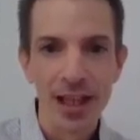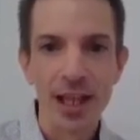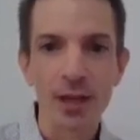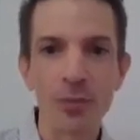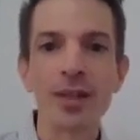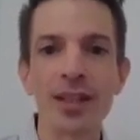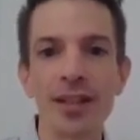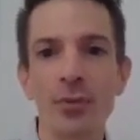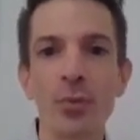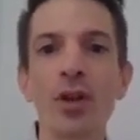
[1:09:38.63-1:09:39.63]
And
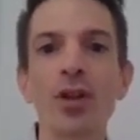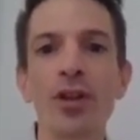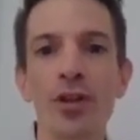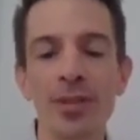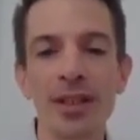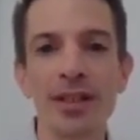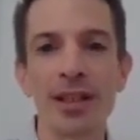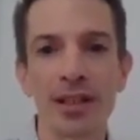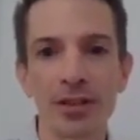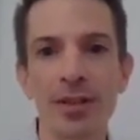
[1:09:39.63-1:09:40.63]
will there be a
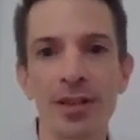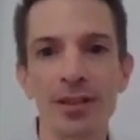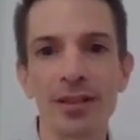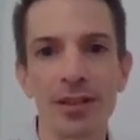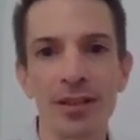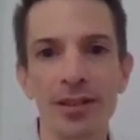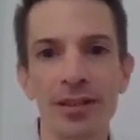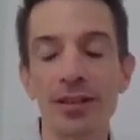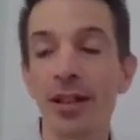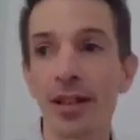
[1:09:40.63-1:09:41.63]
decrement
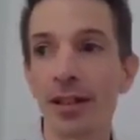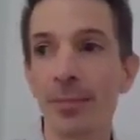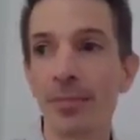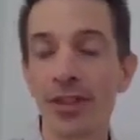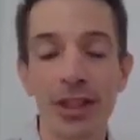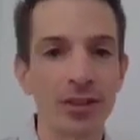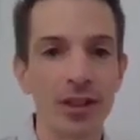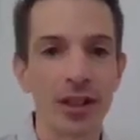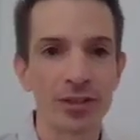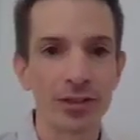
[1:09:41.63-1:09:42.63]
in
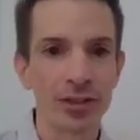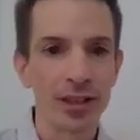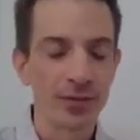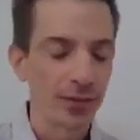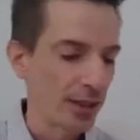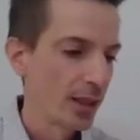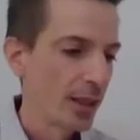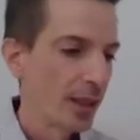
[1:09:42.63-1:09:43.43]
psychological safety?